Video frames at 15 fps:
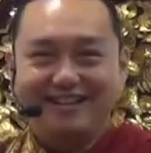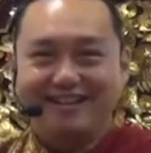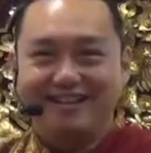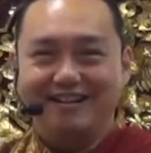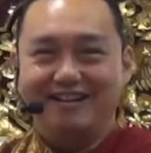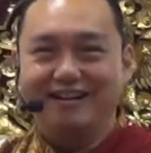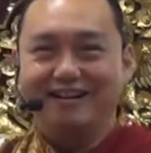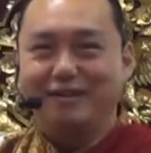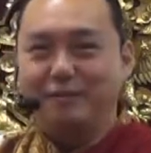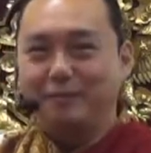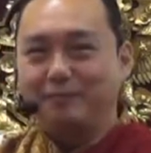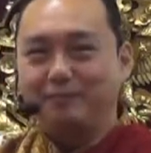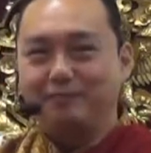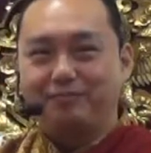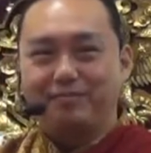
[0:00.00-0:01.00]
Yeah.
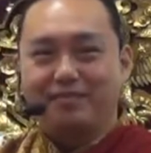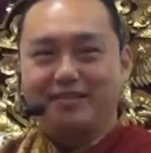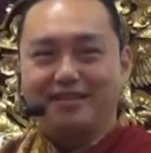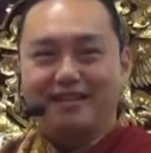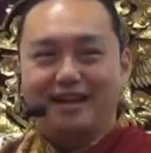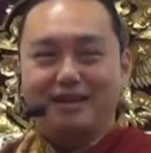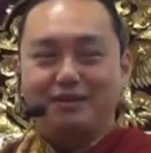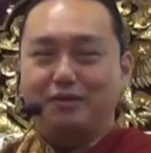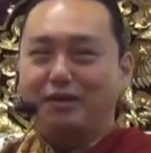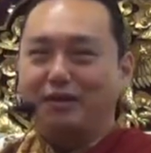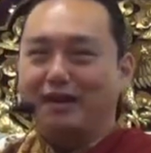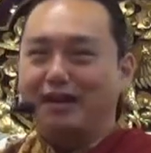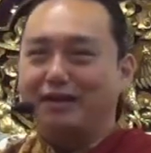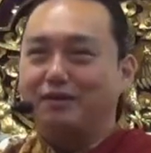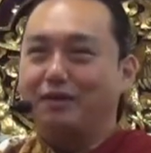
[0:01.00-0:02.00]
I
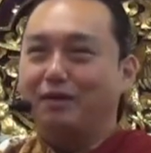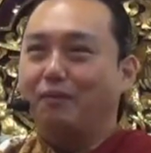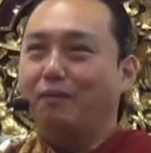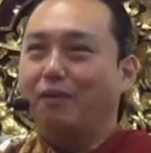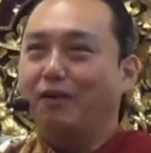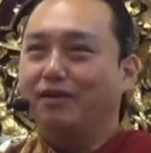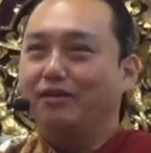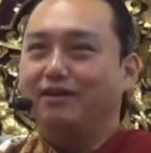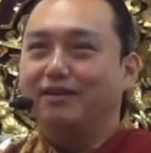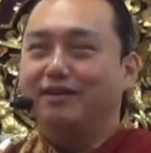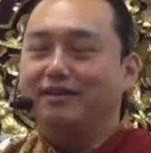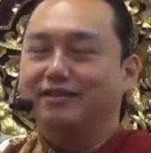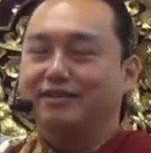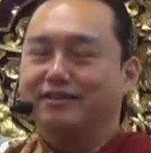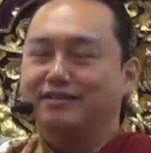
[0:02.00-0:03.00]
thought, what?
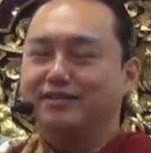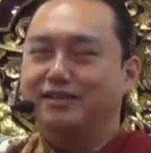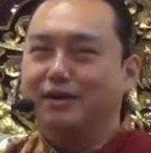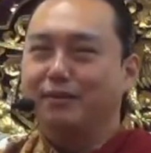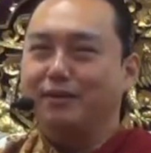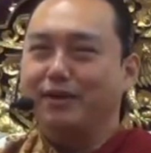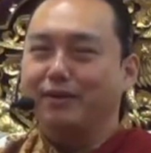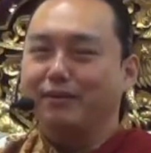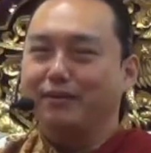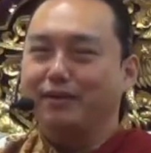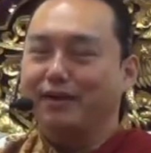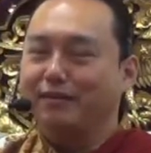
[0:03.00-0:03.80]
Xiao liao.